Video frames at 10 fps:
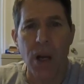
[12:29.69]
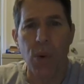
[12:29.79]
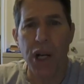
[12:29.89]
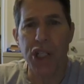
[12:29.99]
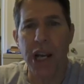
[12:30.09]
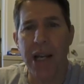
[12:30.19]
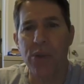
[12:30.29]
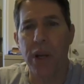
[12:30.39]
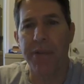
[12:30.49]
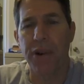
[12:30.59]
Russia has
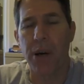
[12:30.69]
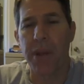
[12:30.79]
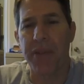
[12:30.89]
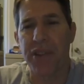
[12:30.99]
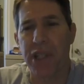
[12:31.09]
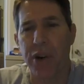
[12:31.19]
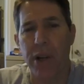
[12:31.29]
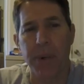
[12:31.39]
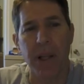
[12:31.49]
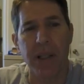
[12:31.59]
reaffirmed that the
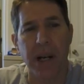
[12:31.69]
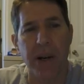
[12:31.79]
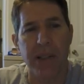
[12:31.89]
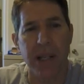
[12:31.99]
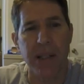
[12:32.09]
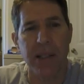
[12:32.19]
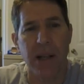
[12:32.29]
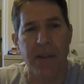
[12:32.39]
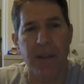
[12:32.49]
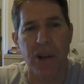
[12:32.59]
Syrian military is innocent
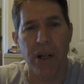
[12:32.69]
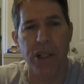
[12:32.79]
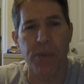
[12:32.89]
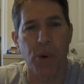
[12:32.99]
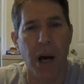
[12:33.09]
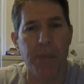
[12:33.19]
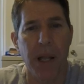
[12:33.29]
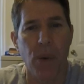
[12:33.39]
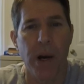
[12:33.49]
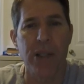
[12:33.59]
of the charges brought by
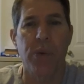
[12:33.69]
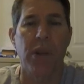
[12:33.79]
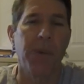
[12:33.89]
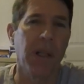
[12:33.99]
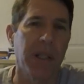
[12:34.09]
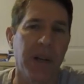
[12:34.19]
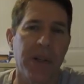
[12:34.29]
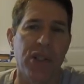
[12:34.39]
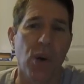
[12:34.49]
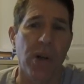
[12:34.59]
the West with a
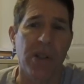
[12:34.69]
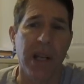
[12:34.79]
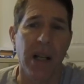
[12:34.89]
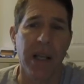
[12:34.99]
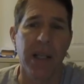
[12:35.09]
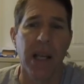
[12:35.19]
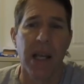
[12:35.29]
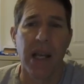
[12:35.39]
military source, telling